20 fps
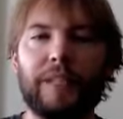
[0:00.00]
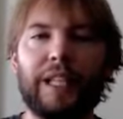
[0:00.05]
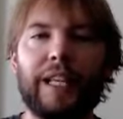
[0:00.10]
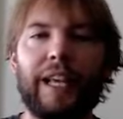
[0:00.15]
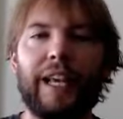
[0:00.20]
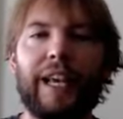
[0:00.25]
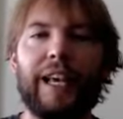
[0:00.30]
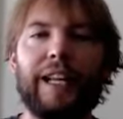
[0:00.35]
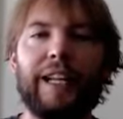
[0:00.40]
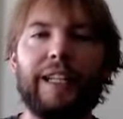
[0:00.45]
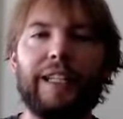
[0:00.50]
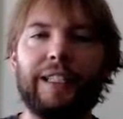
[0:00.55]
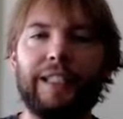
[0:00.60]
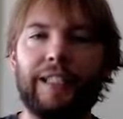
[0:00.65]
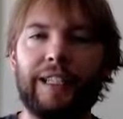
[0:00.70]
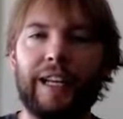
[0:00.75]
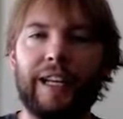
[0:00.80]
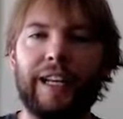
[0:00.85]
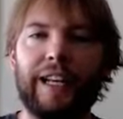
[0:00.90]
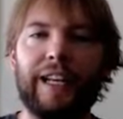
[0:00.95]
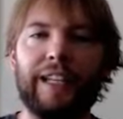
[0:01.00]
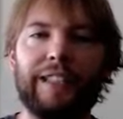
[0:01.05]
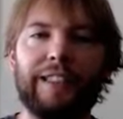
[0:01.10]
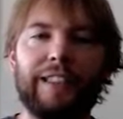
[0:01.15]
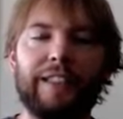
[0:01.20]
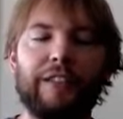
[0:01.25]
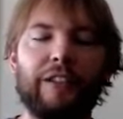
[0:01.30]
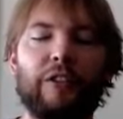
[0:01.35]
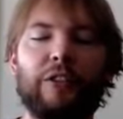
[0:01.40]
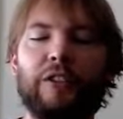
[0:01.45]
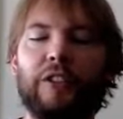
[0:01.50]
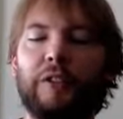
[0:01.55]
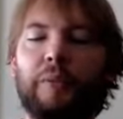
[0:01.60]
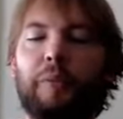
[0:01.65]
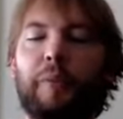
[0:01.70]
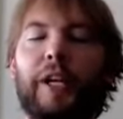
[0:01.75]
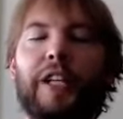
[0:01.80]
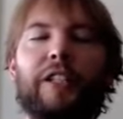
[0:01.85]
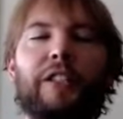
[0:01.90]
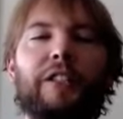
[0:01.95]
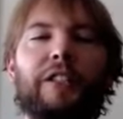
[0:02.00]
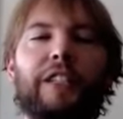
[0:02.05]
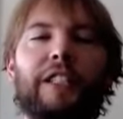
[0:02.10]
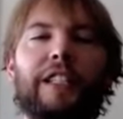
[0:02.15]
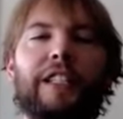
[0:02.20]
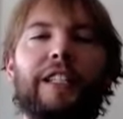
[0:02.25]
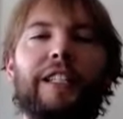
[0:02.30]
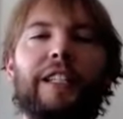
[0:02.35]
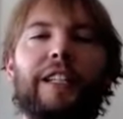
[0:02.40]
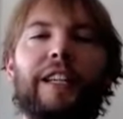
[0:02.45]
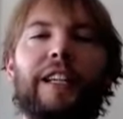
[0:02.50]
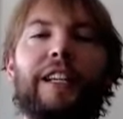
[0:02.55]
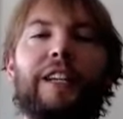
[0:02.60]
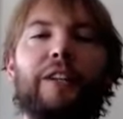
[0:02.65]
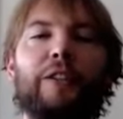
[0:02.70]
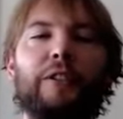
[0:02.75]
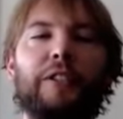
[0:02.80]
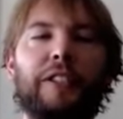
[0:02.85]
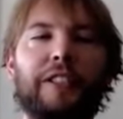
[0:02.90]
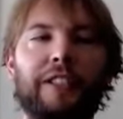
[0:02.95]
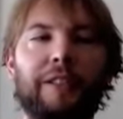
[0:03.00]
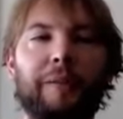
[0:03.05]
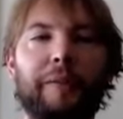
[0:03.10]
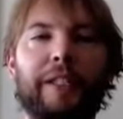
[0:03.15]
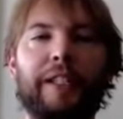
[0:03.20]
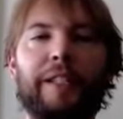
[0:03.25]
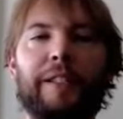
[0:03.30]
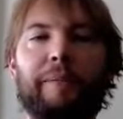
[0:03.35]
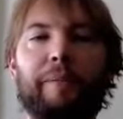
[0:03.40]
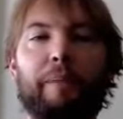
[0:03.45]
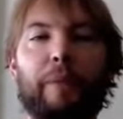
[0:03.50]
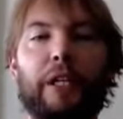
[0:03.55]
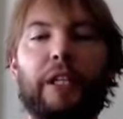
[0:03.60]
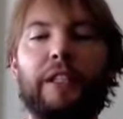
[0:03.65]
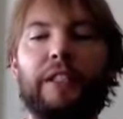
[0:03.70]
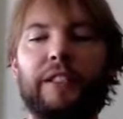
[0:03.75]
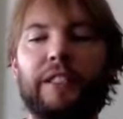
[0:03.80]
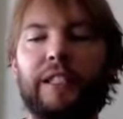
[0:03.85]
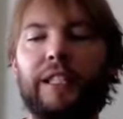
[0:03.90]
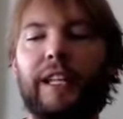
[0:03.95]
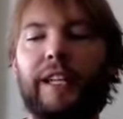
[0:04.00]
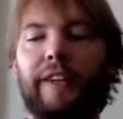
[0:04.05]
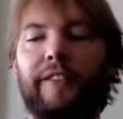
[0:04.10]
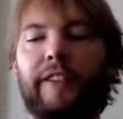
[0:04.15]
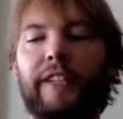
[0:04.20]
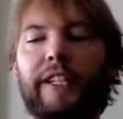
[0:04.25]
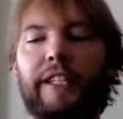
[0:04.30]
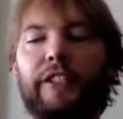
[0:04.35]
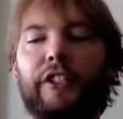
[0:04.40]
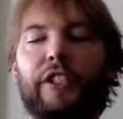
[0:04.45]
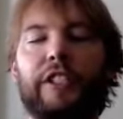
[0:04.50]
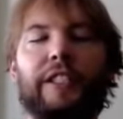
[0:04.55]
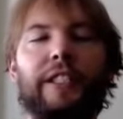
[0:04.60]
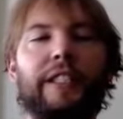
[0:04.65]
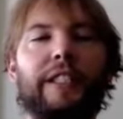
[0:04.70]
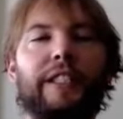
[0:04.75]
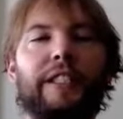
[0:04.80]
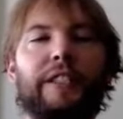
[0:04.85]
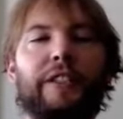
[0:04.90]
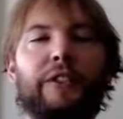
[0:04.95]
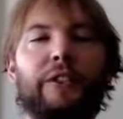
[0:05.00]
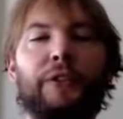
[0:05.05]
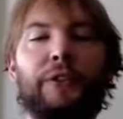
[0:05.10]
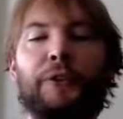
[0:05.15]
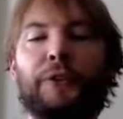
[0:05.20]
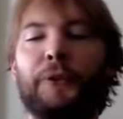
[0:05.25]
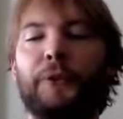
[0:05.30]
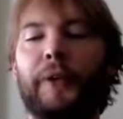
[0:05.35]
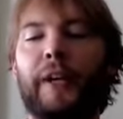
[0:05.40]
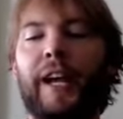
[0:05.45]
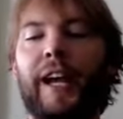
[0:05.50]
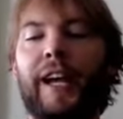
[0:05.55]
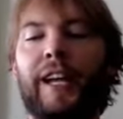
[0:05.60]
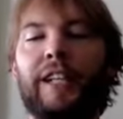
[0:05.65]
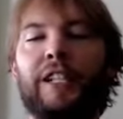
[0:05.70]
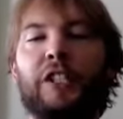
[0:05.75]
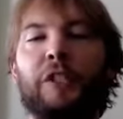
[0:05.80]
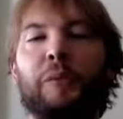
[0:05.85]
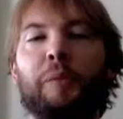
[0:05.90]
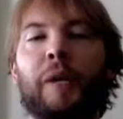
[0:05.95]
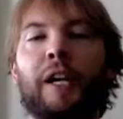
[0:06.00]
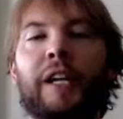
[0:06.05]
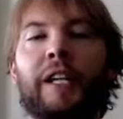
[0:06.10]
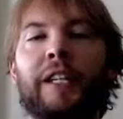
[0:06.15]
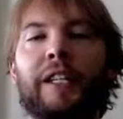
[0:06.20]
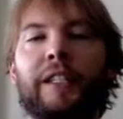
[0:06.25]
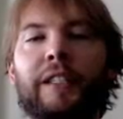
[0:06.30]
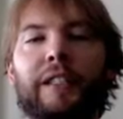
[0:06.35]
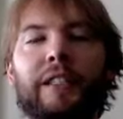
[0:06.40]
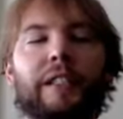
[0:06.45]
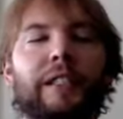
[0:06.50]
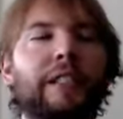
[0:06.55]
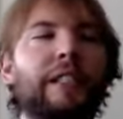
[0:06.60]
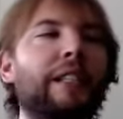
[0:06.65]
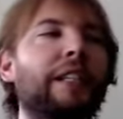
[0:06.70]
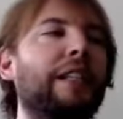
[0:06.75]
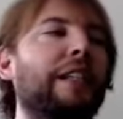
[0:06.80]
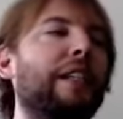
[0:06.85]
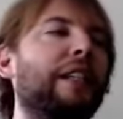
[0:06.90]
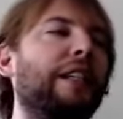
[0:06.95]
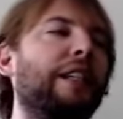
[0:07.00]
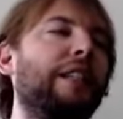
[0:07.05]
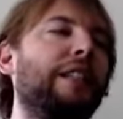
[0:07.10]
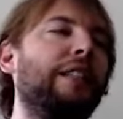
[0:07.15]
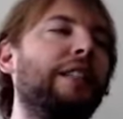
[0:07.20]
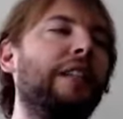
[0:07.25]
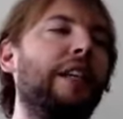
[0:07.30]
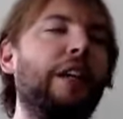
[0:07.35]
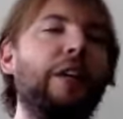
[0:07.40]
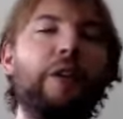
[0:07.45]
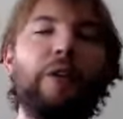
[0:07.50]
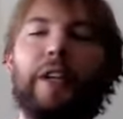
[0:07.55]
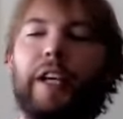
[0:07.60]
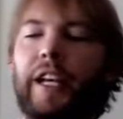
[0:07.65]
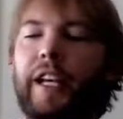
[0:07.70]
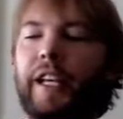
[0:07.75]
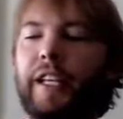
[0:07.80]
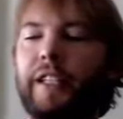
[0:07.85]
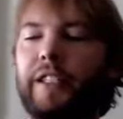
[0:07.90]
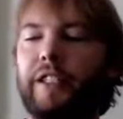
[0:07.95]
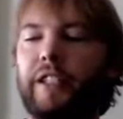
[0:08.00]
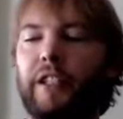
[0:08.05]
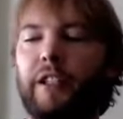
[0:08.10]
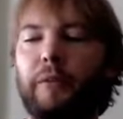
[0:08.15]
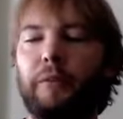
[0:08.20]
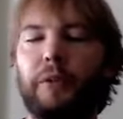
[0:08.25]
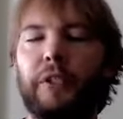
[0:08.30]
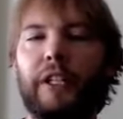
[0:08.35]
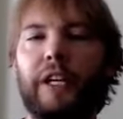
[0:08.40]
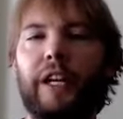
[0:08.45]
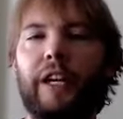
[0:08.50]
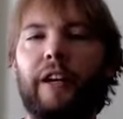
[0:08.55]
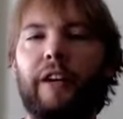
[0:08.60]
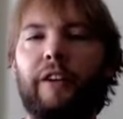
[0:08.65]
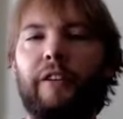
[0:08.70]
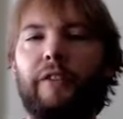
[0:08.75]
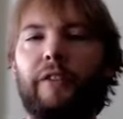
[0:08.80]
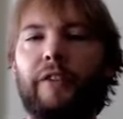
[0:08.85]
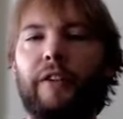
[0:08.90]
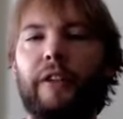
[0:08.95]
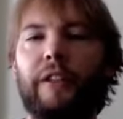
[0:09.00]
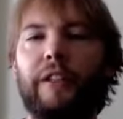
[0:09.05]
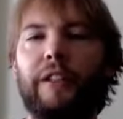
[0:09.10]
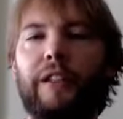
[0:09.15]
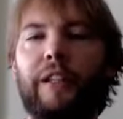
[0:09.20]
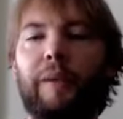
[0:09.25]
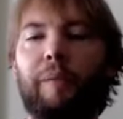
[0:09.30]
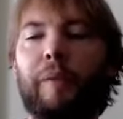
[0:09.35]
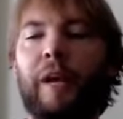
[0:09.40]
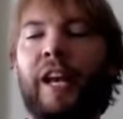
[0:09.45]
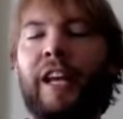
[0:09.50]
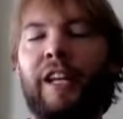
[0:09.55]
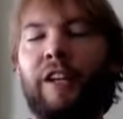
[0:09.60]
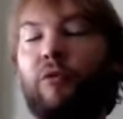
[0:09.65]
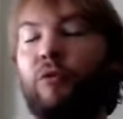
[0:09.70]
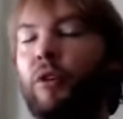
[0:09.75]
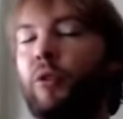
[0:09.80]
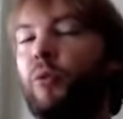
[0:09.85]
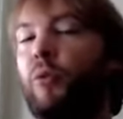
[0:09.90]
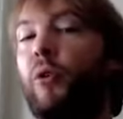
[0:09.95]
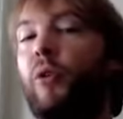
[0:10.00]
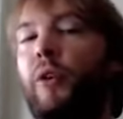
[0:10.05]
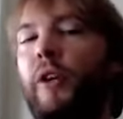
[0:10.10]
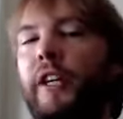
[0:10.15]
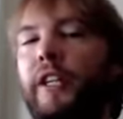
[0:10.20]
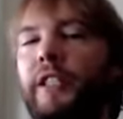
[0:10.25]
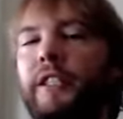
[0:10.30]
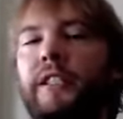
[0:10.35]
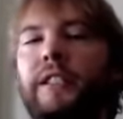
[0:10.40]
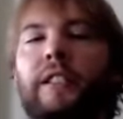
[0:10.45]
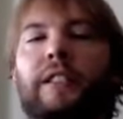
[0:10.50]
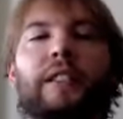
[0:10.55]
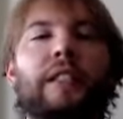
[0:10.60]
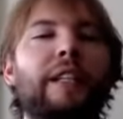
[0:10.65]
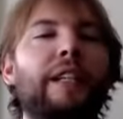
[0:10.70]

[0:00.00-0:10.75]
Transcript: and it kind of has its own specialty ecosystem, and it burns a lot of electricity to hash mining. So, in terms of the mining rewards,